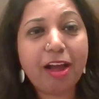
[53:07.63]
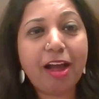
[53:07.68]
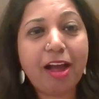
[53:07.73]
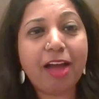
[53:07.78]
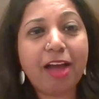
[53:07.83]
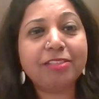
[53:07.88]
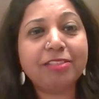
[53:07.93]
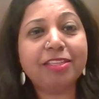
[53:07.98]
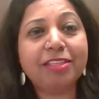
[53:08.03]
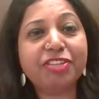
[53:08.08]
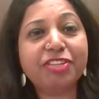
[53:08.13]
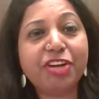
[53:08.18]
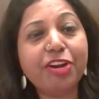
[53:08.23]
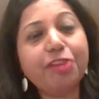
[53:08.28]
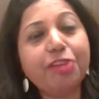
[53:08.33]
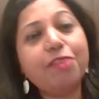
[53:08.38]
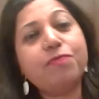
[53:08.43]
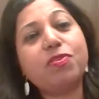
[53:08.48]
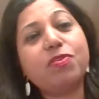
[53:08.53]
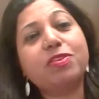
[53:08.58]
And the
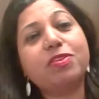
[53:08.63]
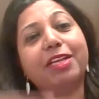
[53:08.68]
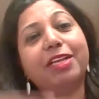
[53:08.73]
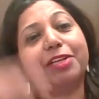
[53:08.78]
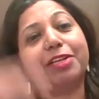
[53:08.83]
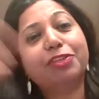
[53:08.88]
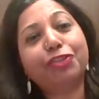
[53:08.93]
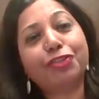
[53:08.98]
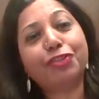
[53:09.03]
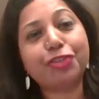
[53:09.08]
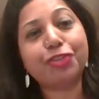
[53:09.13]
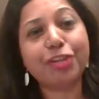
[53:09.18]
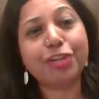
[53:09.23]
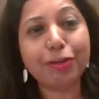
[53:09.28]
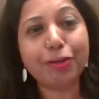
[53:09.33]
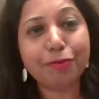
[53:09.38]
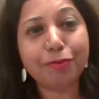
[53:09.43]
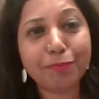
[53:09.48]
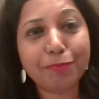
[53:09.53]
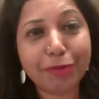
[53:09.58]
trainer was
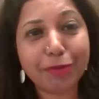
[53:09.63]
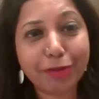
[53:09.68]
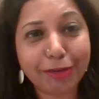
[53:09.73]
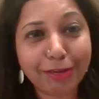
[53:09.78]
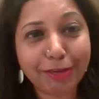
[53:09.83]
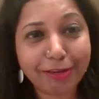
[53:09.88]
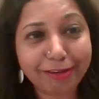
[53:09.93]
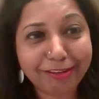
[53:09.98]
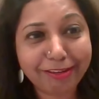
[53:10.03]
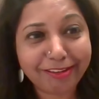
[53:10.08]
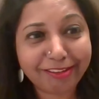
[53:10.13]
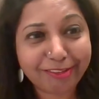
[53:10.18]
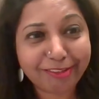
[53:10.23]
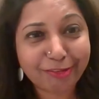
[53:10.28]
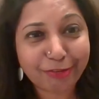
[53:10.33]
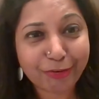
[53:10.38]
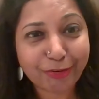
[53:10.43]
extremely,